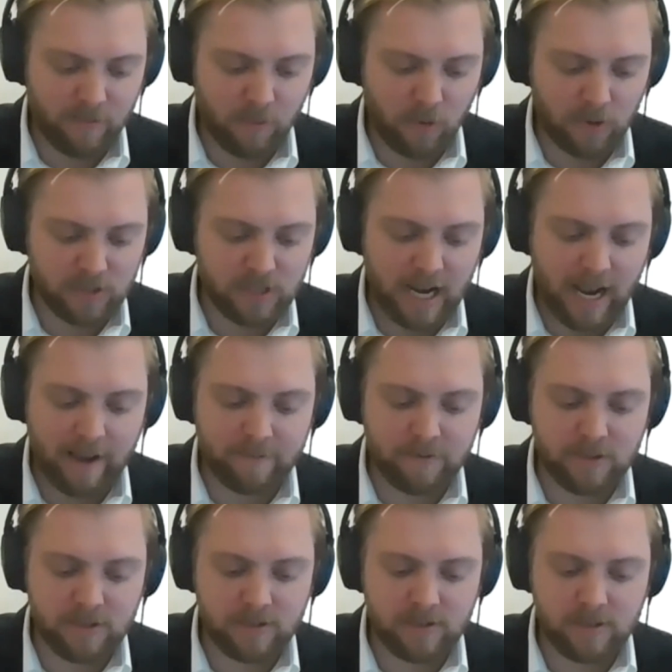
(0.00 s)
for
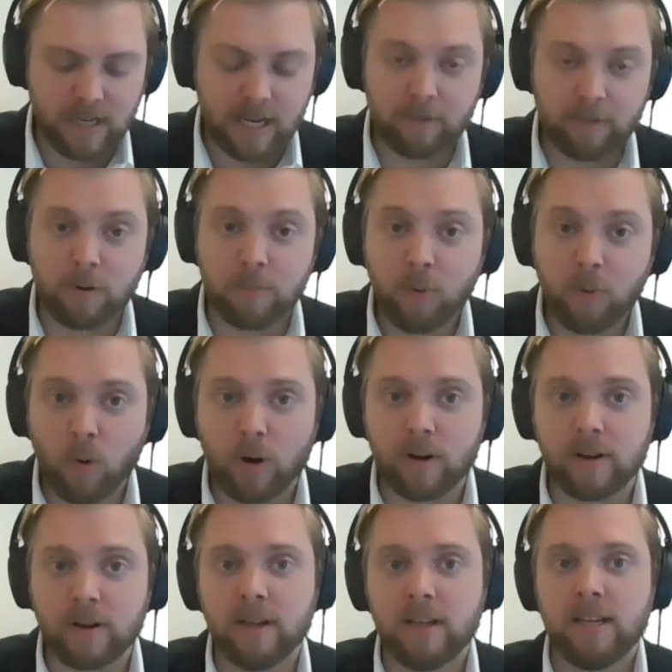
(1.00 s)
staff's
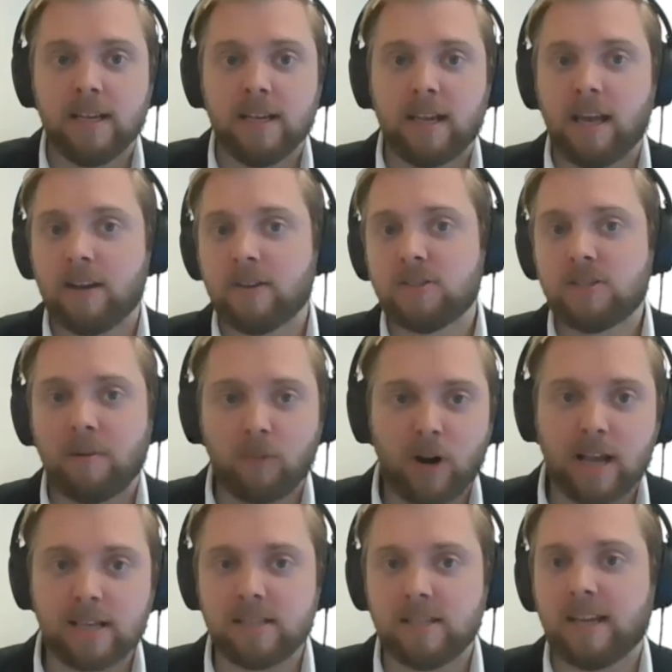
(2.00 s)
report, kind of
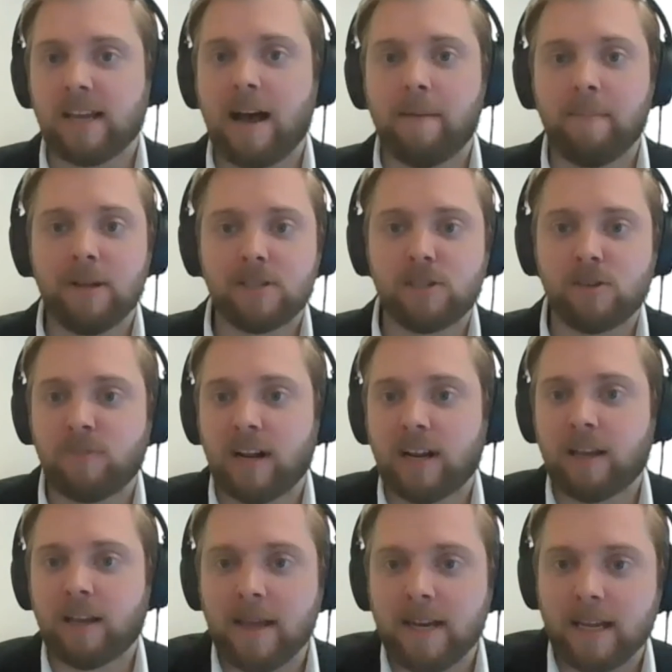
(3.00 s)
summarizing the comments and
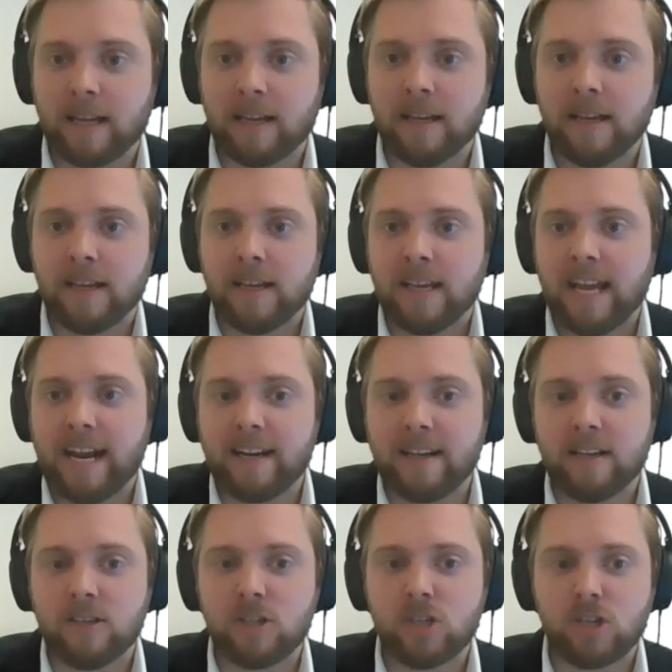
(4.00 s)
recommending
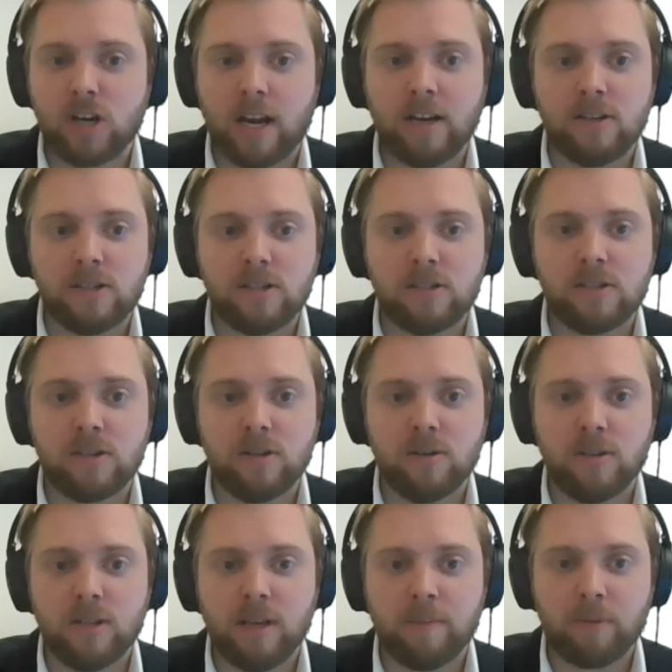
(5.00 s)
any changes
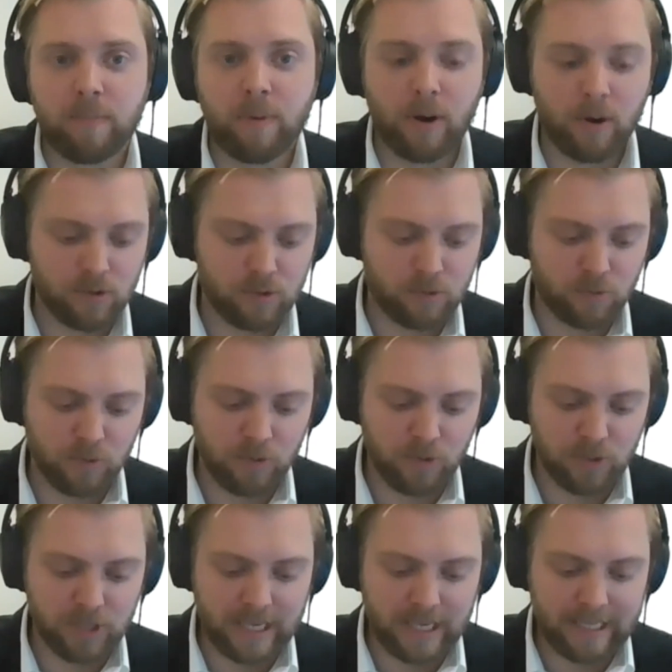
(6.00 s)
to the proposed
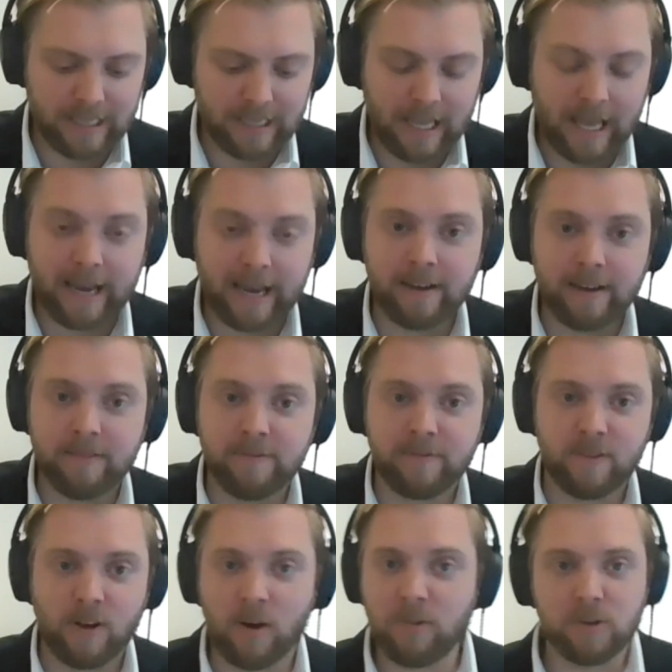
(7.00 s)
rules in light
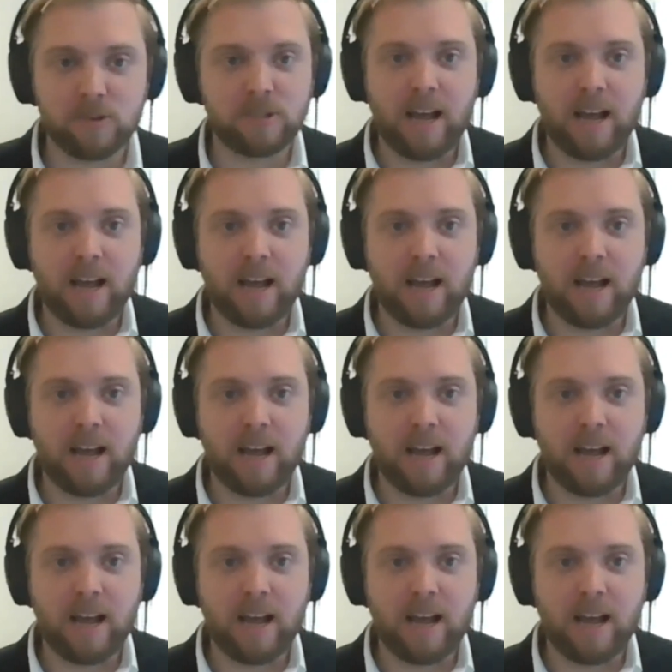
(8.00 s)
of all those